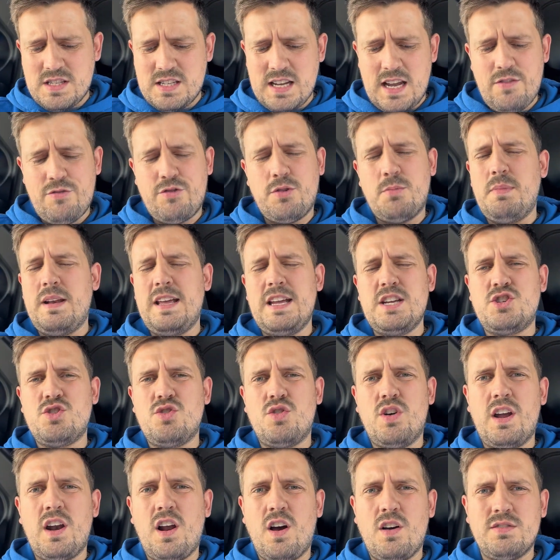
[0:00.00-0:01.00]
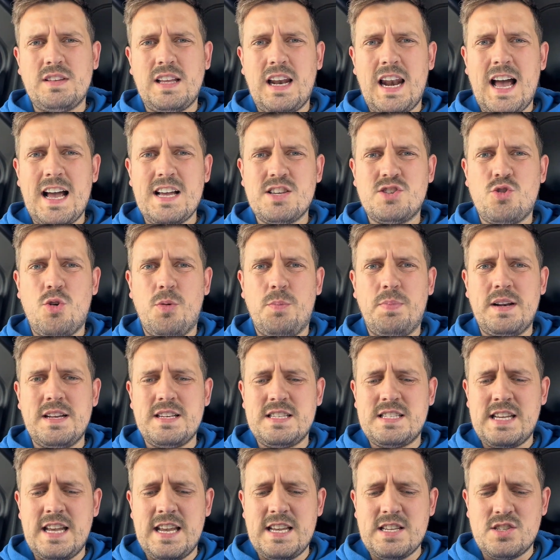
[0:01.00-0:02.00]
seen from Leeds United over the last couple of
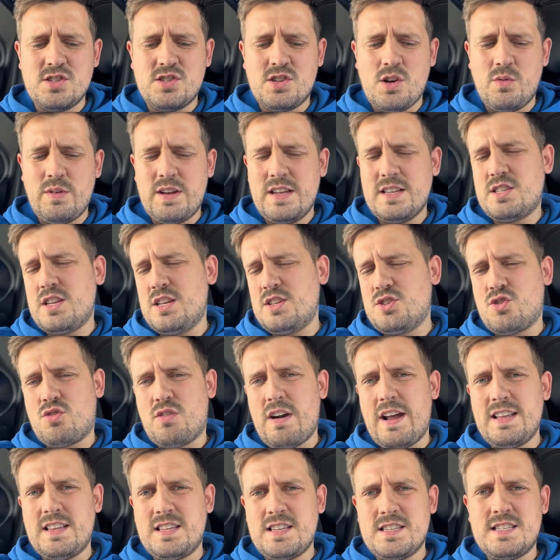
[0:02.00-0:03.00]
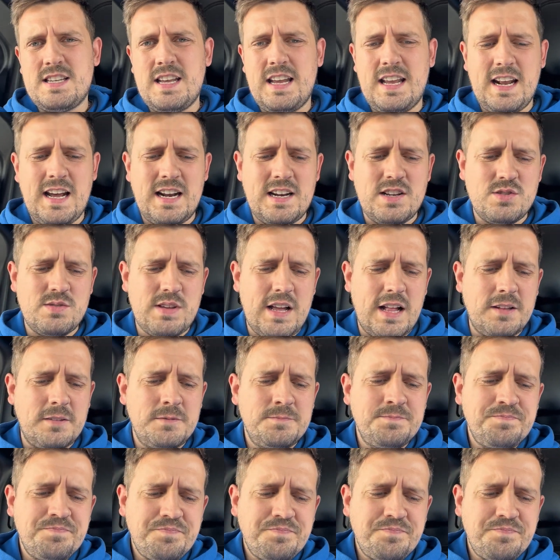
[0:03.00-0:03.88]
seasons, so it's great to see that as well.